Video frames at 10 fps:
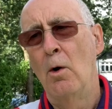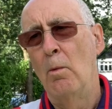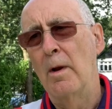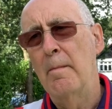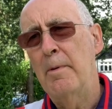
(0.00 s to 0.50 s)

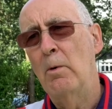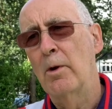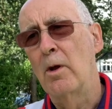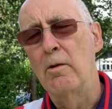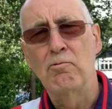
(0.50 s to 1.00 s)
When I'm
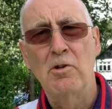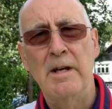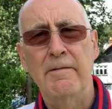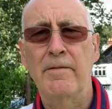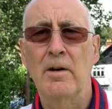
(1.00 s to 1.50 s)
bowling on a
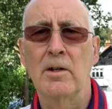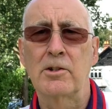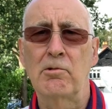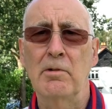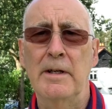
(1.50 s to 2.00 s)
really
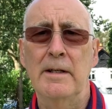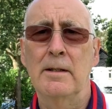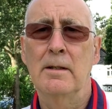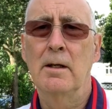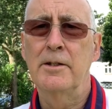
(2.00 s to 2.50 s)
fast green,
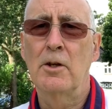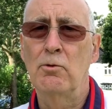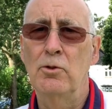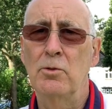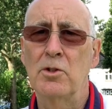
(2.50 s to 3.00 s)
I
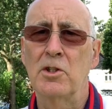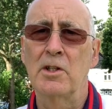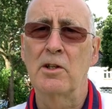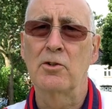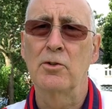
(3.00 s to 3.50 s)
don't use a
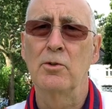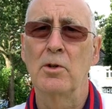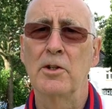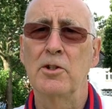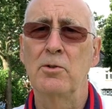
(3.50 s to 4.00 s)
stick at all.
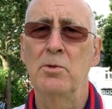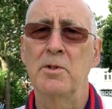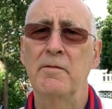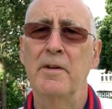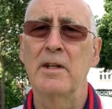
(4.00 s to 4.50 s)
I just use
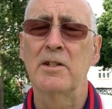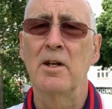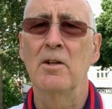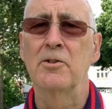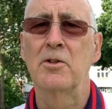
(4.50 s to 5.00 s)
the fixed
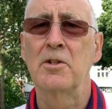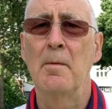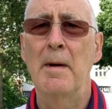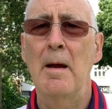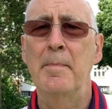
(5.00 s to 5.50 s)
stance because
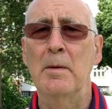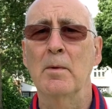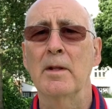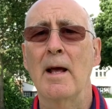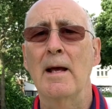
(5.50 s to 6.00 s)
I'm happy
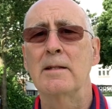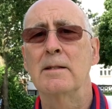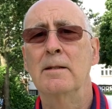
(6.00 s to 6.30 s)
with that.